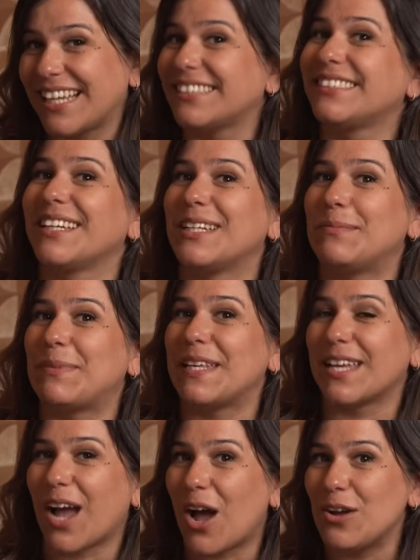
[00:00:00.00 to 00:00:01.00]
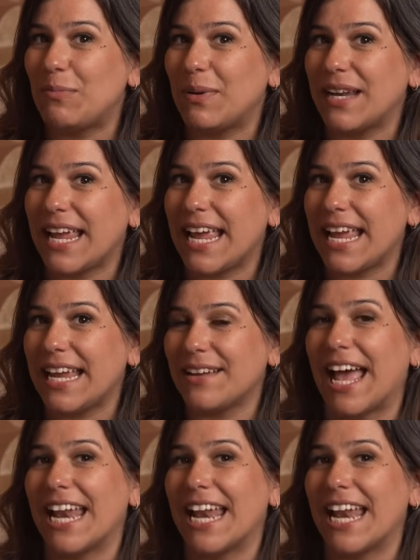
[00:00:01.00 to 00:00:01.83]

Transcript: it's going to be the open E,